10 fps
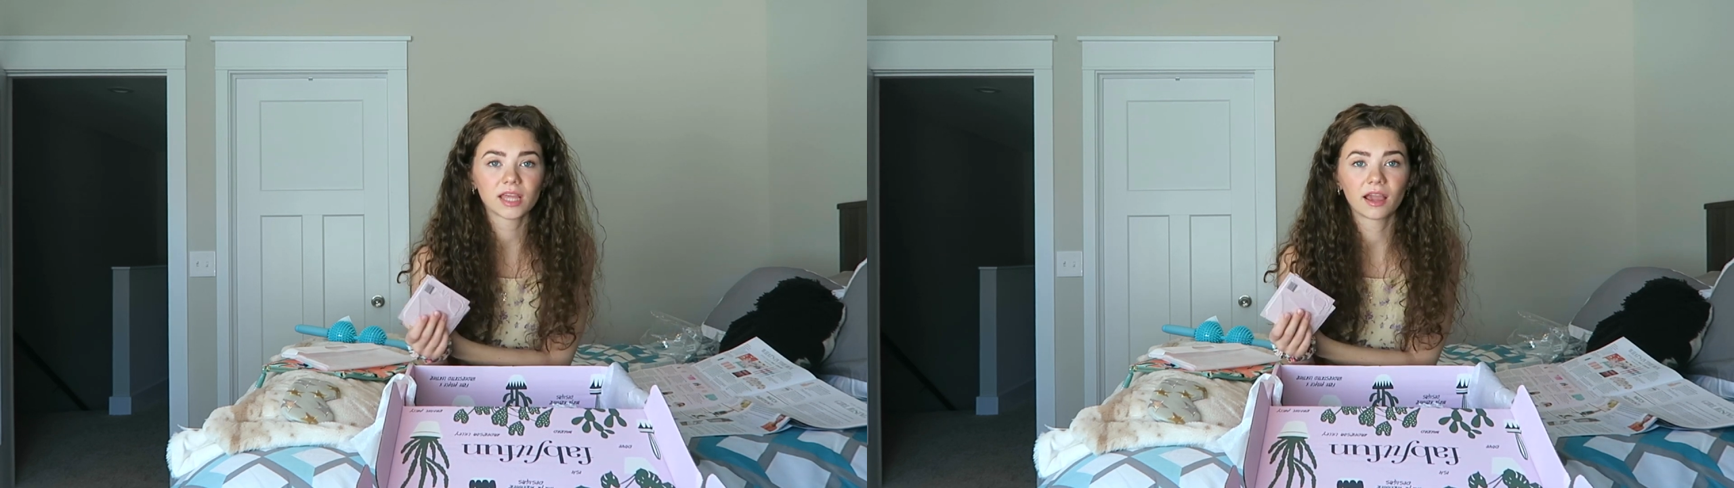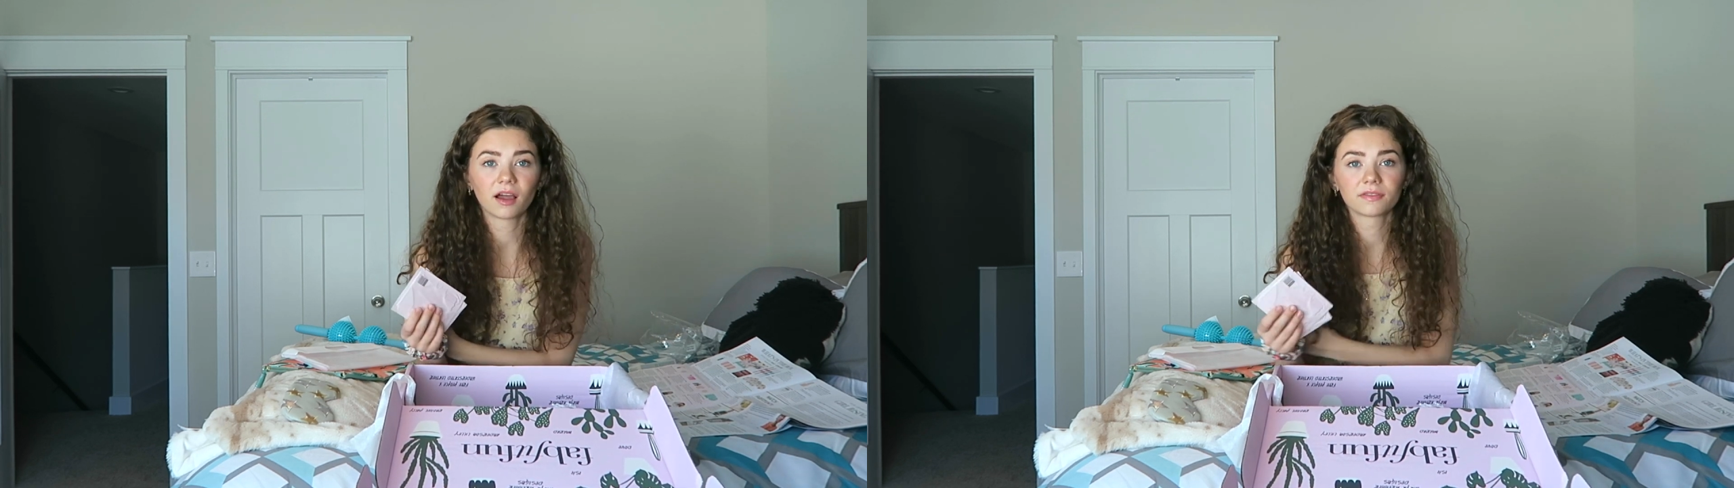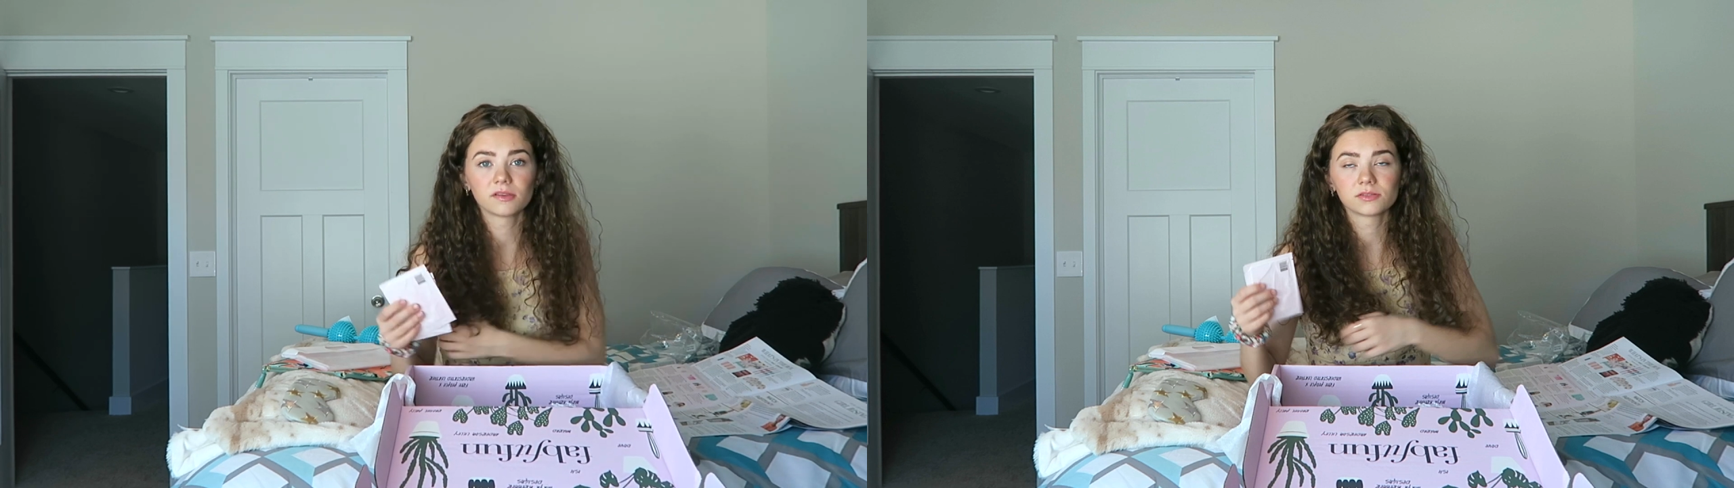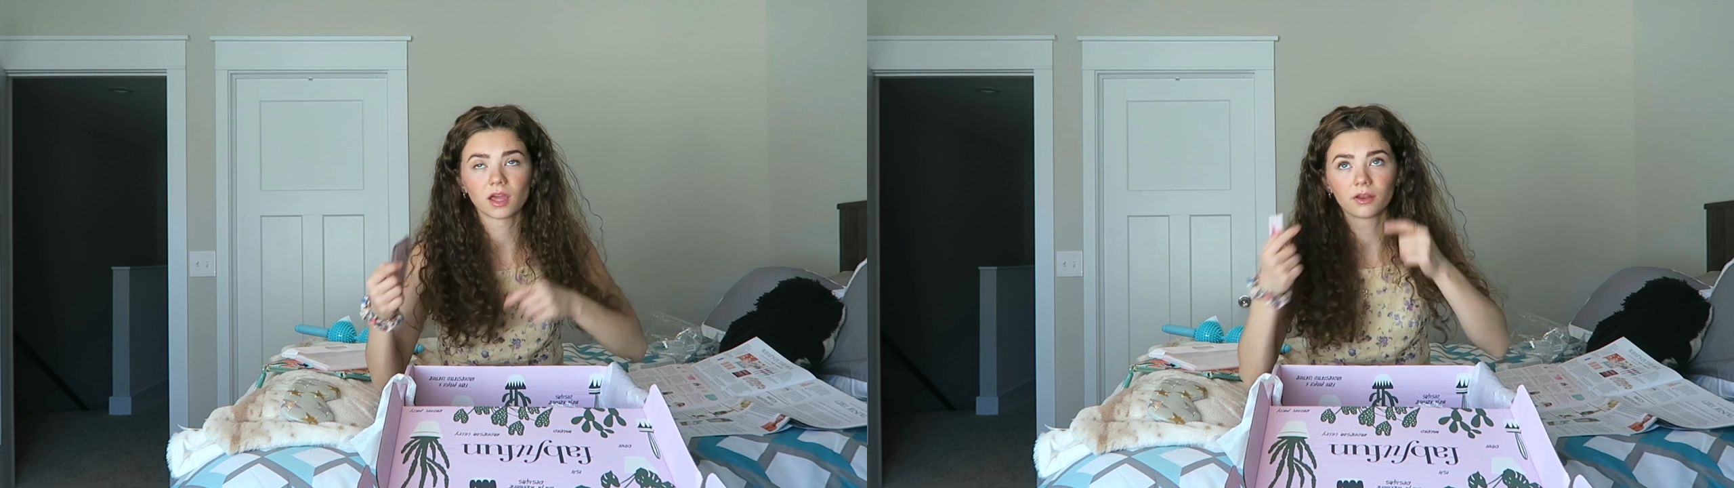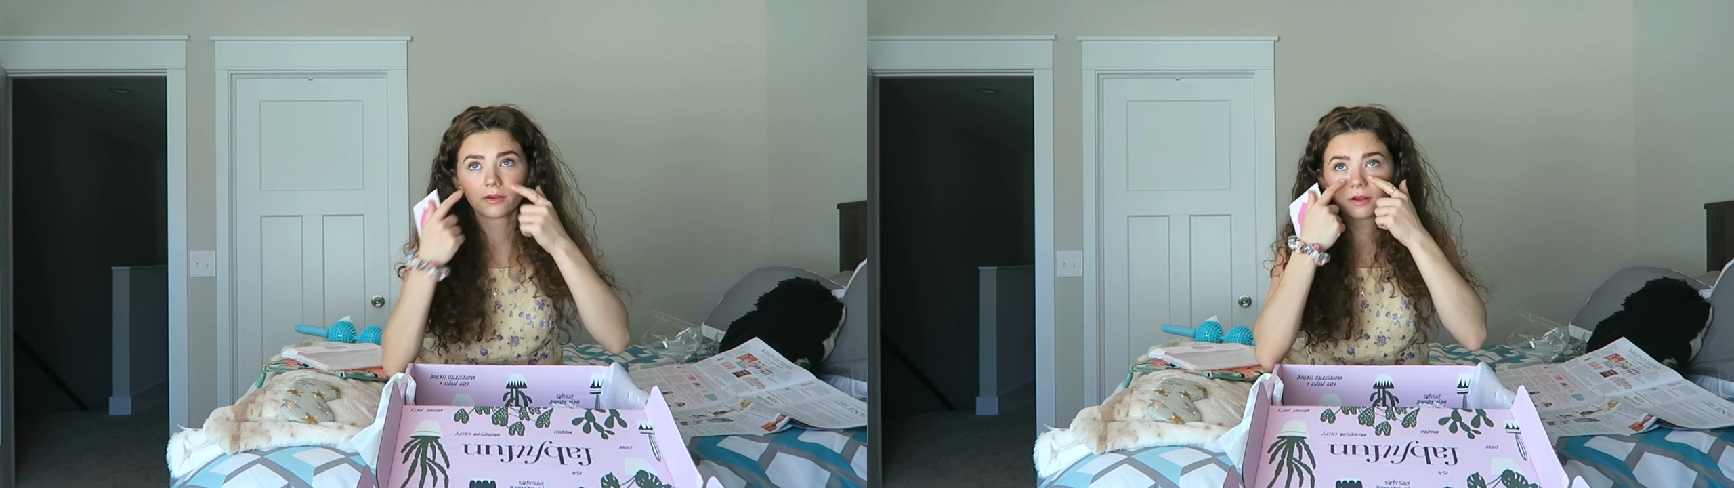I got those
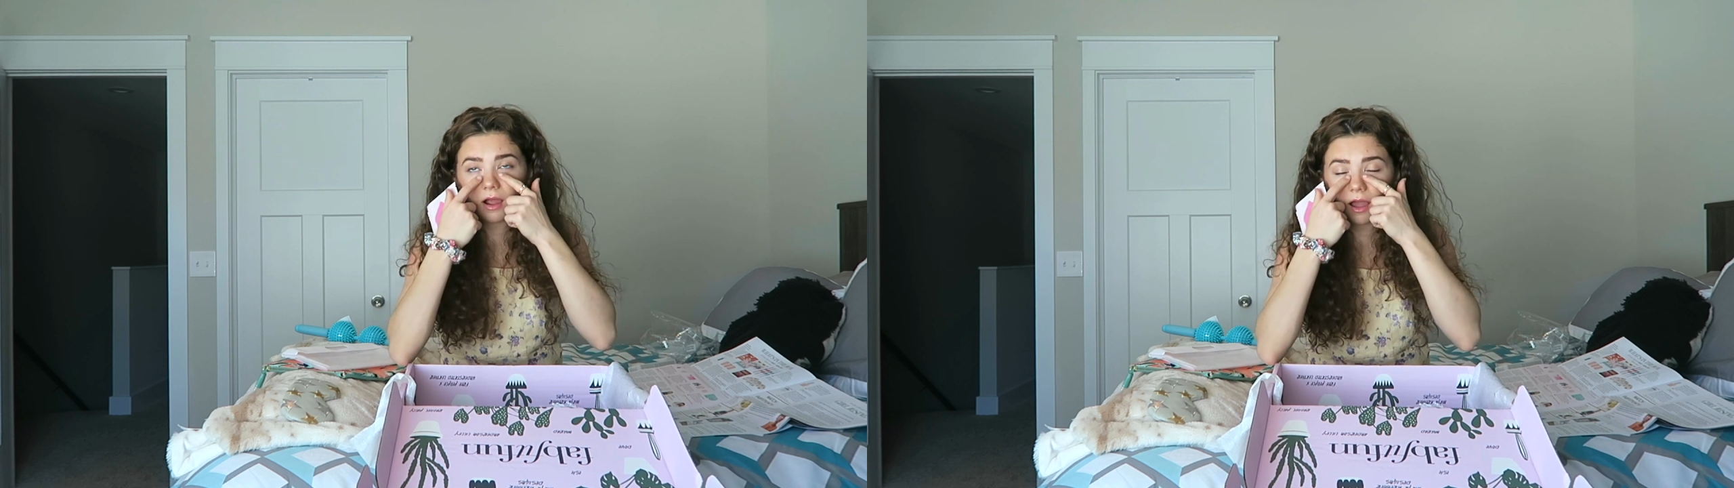under